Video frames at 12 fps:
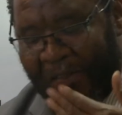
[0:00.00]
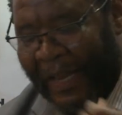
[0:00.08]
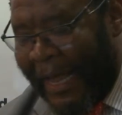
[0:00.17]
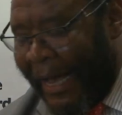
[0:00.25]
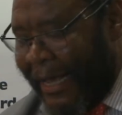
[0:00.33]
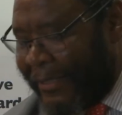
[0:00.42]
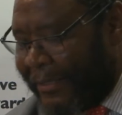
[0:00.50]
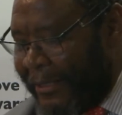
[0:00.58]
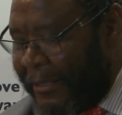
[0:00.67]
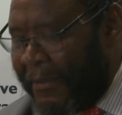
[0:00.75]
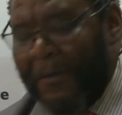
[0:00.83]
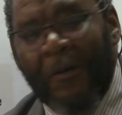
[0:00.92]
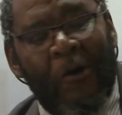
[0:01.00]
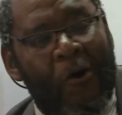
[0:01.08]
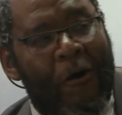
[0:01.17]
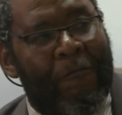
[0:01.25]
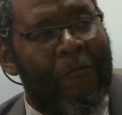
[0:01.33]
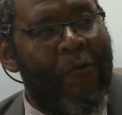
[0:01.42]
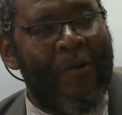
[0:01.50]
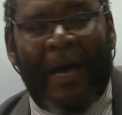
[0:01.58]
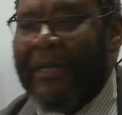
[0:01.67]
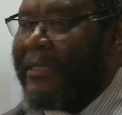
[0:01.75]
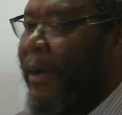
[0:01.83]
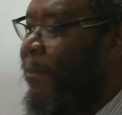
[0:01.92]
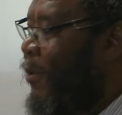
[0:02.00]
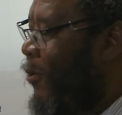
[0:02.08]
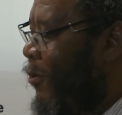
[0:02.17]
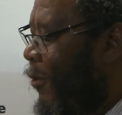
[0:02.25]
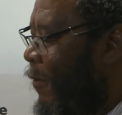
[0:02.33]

the legacy of O.R. Tambo